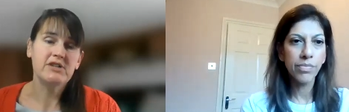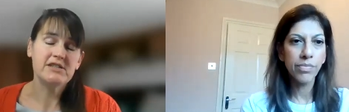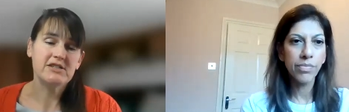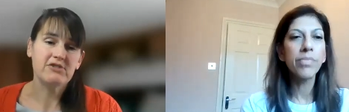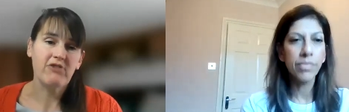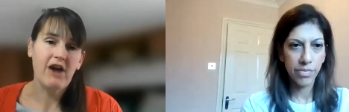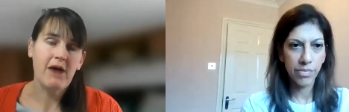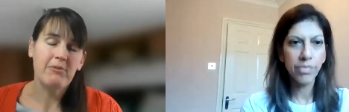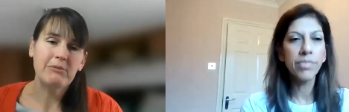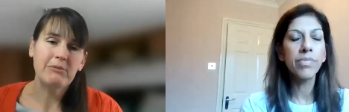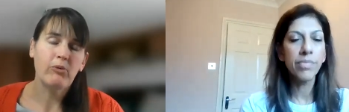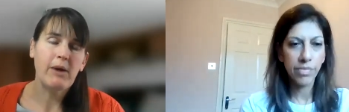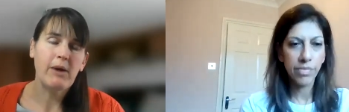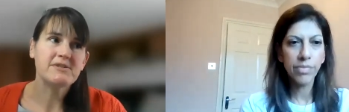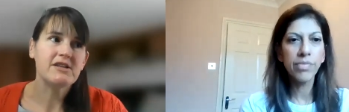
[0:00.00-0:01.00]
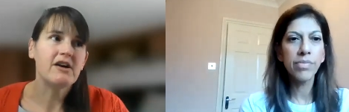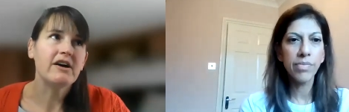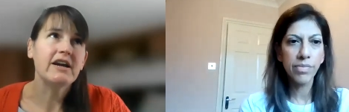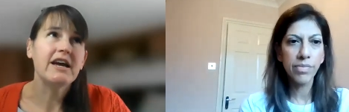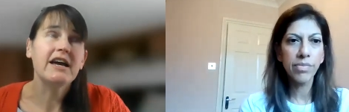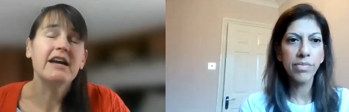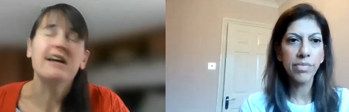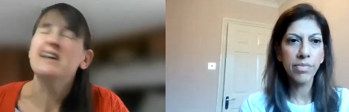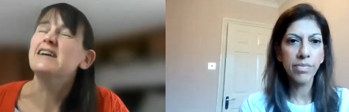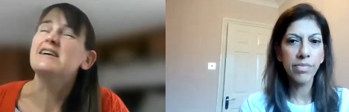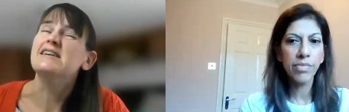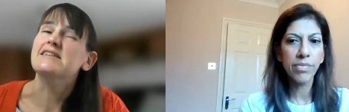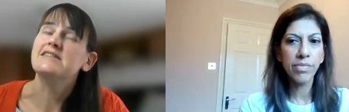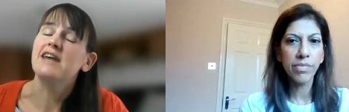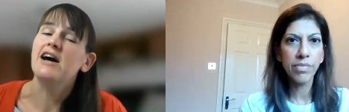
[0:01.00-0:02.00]
Speaker 1: on Instagram. And then my website
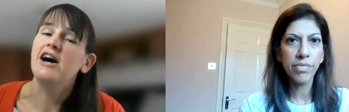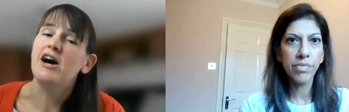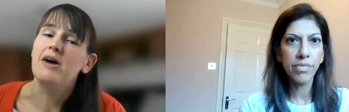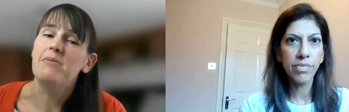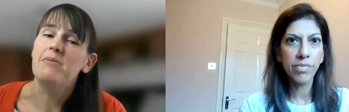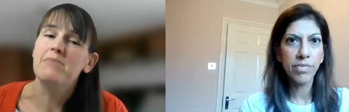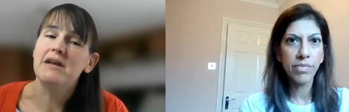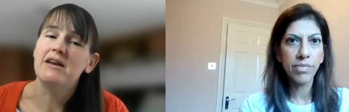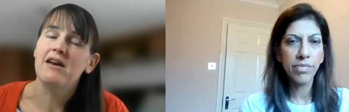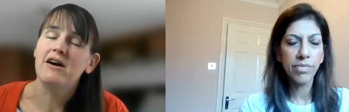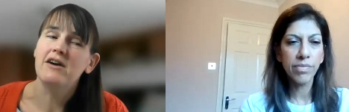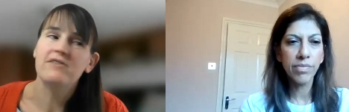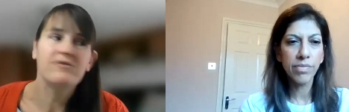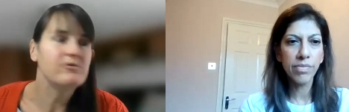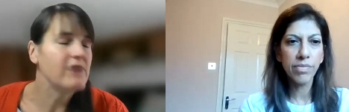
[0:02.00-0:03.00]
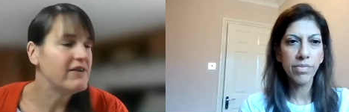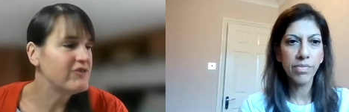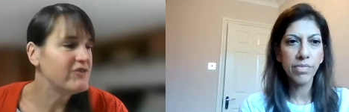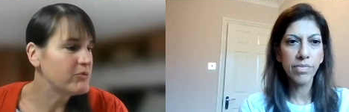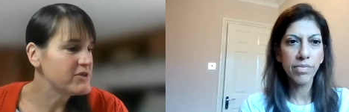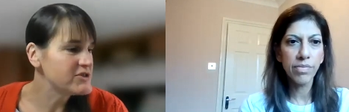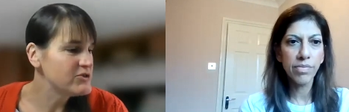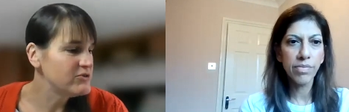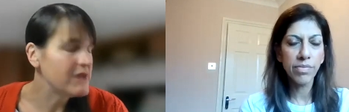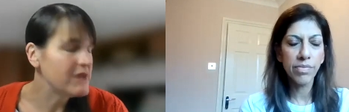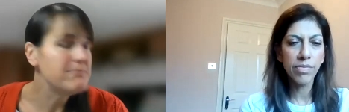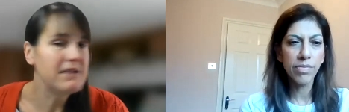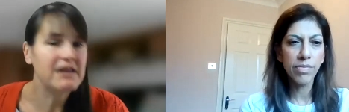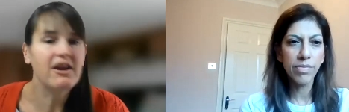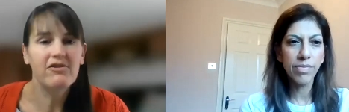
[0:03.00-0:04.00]
is uh, midlife. Oh, I forgot what it's called now.
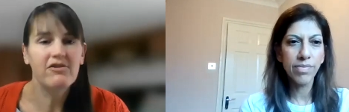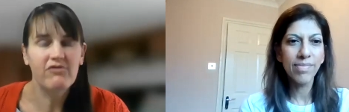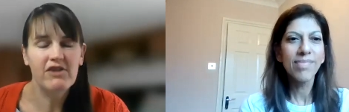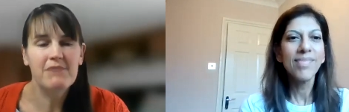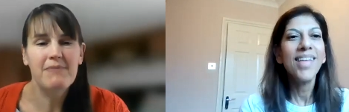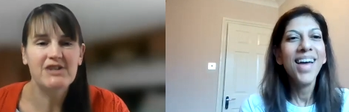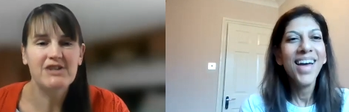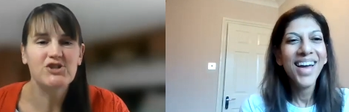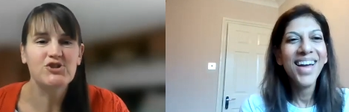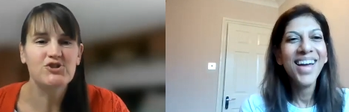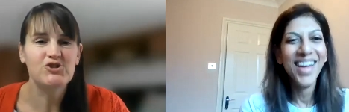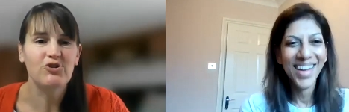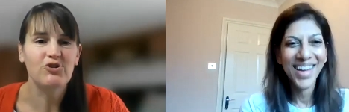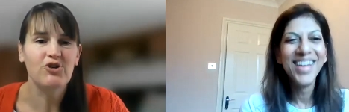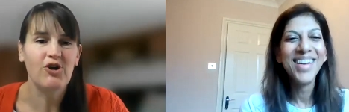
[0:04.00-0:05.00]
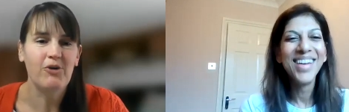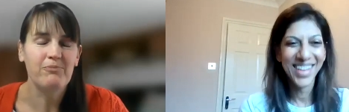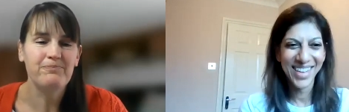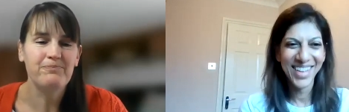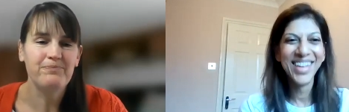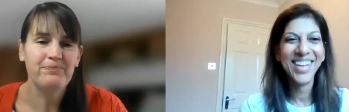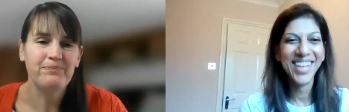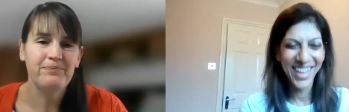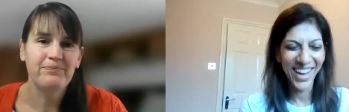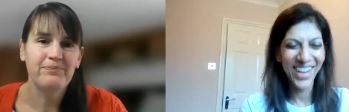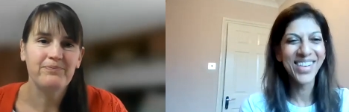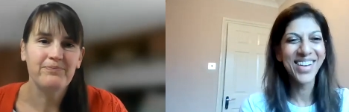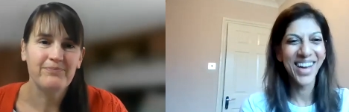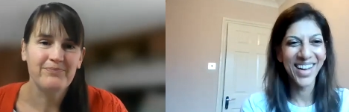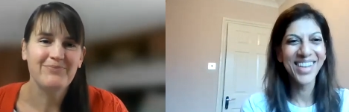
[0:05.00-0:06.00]
Midlifereimagined.com.
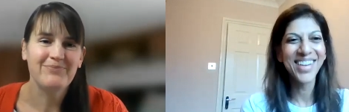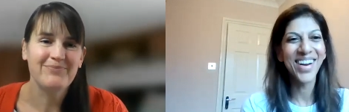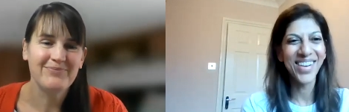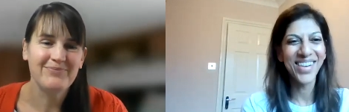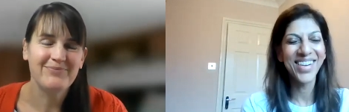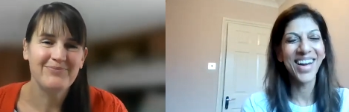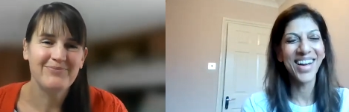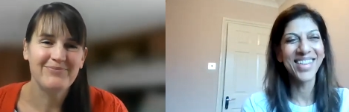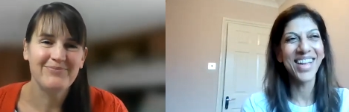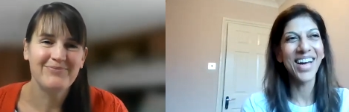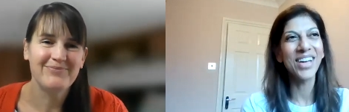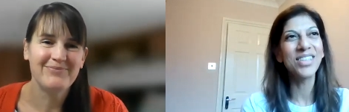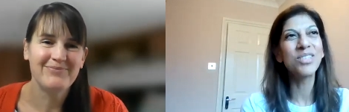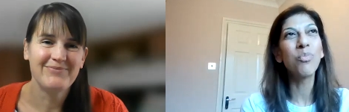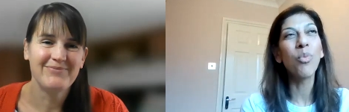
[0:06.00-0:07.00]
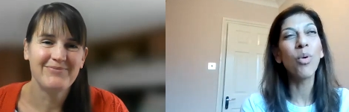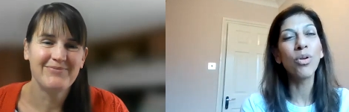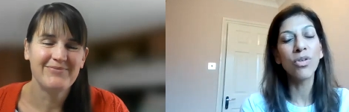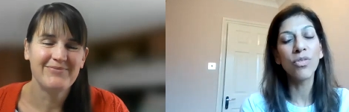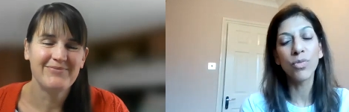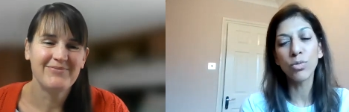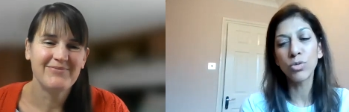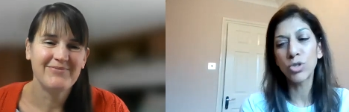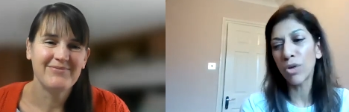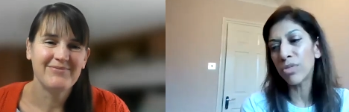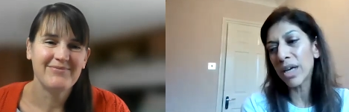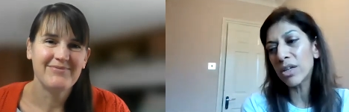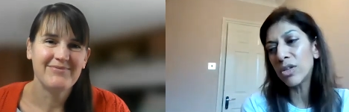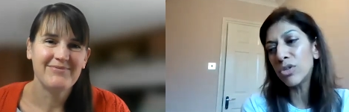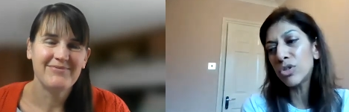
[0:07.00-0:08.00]
Speaker 2: Okay, okay, that is wonderful, Jo.
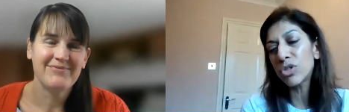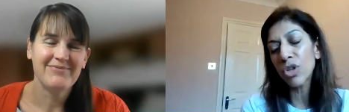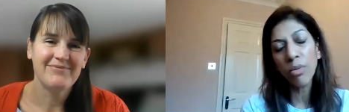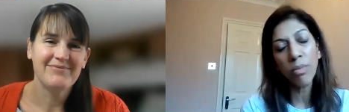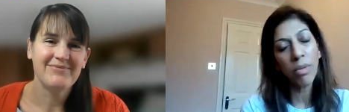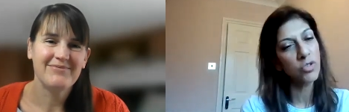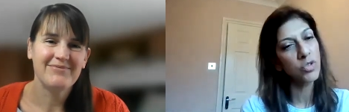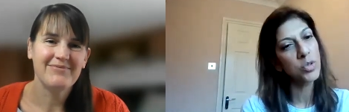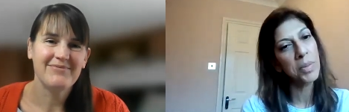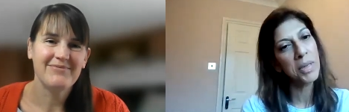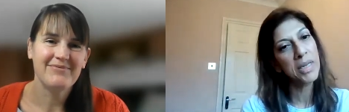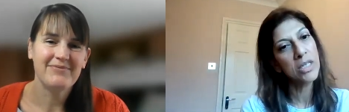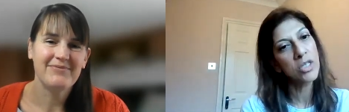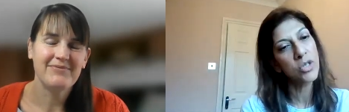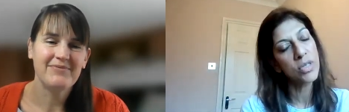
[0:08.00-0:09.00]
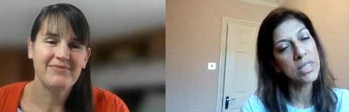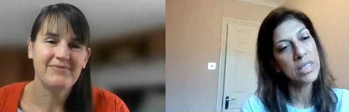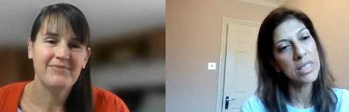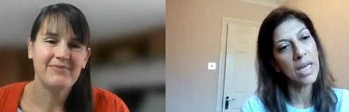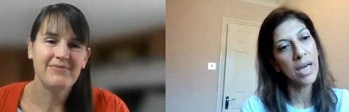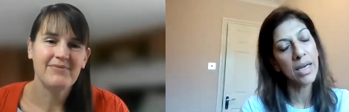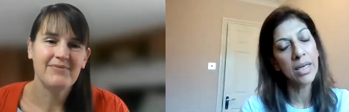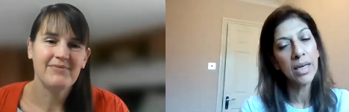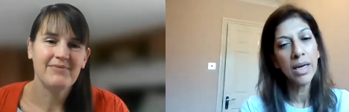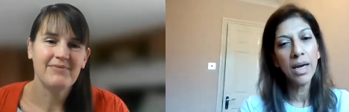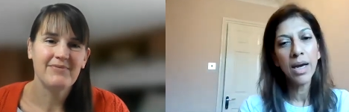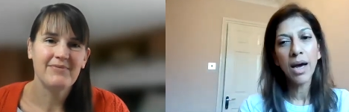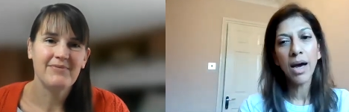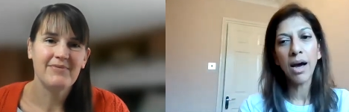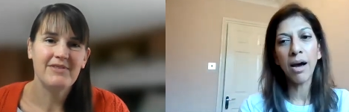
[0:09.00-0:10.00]
Thank you so much for speaking to us today.
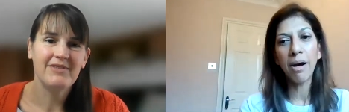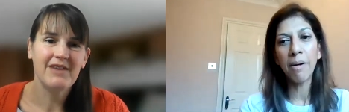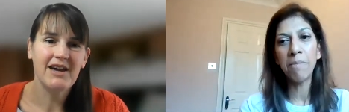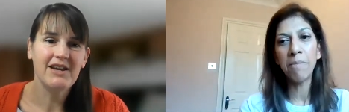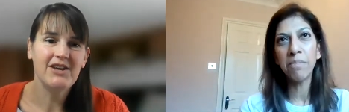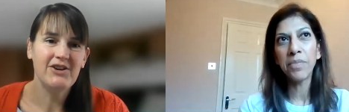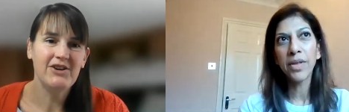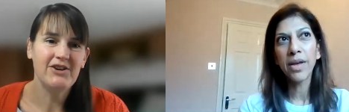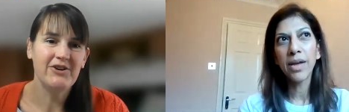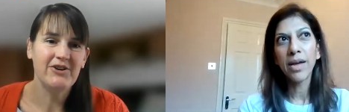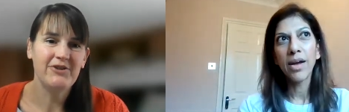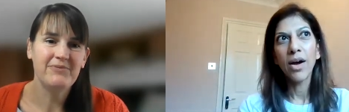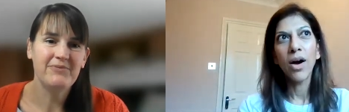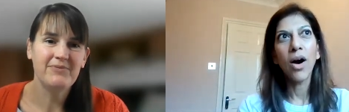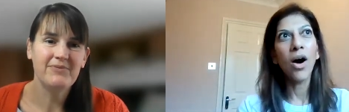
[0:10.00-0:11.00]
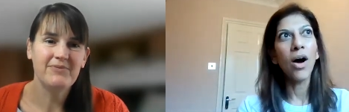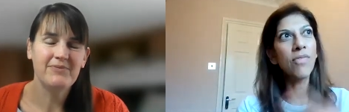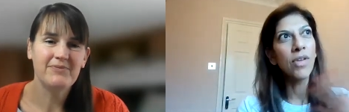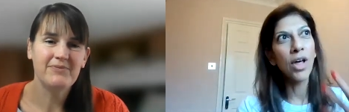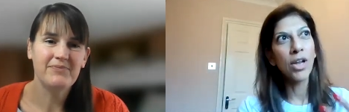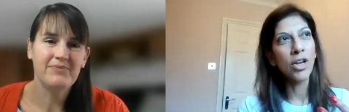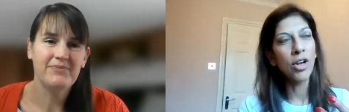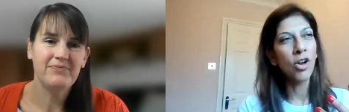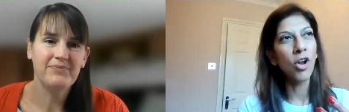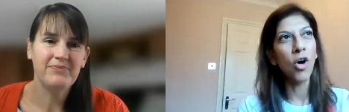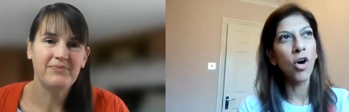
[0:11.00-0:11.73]
Um, thank you. I've learned a